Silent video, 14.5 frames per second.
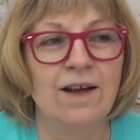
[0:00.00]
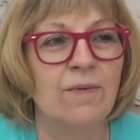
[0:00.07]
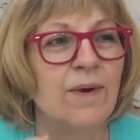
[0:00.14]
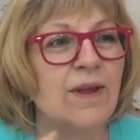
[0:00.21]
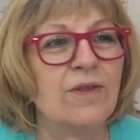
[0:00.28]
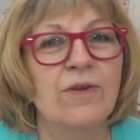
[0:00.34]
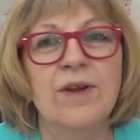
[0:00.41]

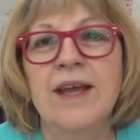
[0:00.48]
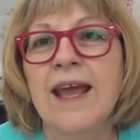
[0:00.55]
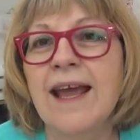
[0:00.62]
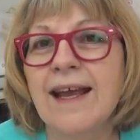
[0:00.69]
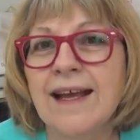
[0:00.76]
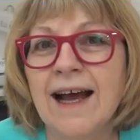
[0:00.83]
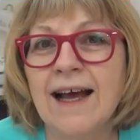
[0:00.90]
We either
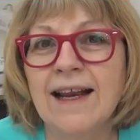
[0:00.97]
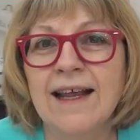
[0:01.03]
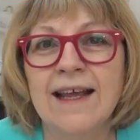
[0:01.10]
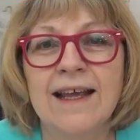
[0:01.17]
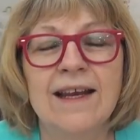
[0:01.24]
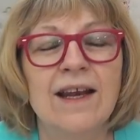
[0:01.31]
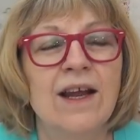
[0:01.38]
can't cut
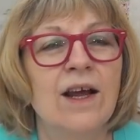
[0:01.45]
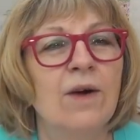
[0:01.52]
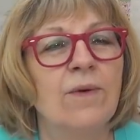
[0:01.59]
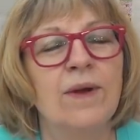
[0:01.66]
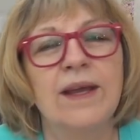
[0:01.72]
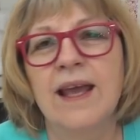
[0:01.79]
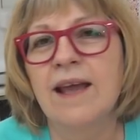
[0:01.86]
it,
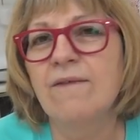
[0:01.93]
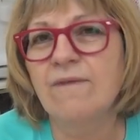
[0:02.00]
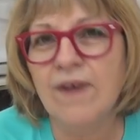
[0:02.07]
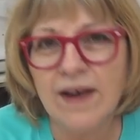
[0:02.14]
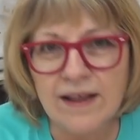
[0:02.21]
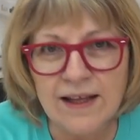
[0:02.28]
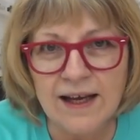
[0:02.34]
we can't
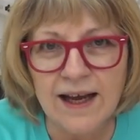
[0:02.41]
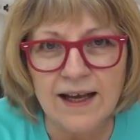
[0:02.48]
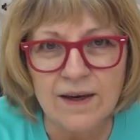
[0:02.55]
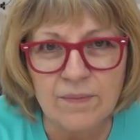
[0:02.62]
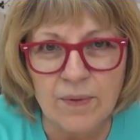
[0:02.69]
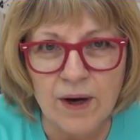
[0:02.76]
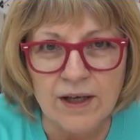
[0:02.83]
find the
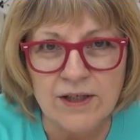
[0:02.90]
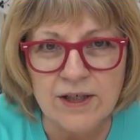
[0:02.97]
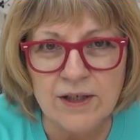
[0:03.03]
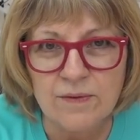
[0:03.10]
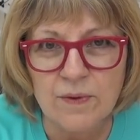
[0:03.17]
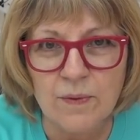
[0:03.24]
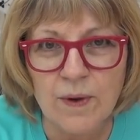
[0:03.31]
kind of
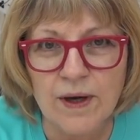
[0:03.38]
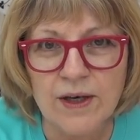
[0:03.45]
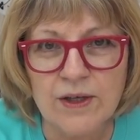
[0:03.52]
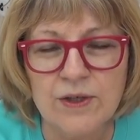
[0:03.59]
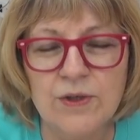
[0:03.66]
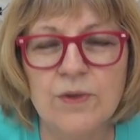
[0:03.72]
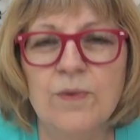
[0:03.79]
project we want to
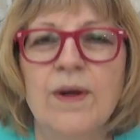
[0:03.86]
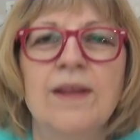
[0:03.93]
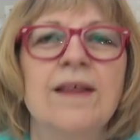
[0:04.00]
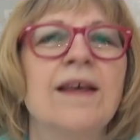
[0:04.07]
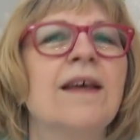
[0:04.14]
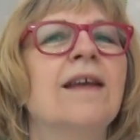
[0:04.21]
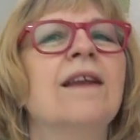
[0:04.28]
do
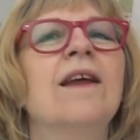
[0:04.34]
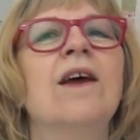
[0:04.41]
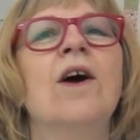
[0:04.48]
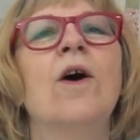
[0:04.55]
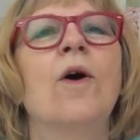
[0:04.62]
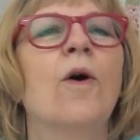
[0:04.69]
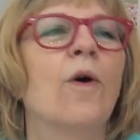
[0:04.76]
with it,
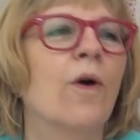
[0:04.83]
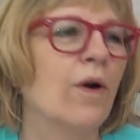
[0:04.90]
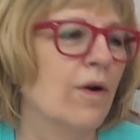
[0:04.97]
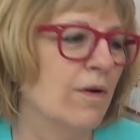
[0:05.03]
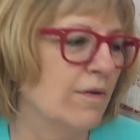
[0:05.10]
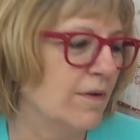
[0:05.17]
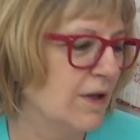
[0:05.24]

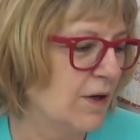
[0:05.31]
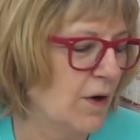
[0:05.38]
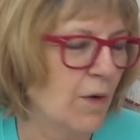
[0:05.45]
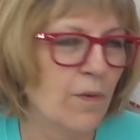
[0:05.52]
or, you know,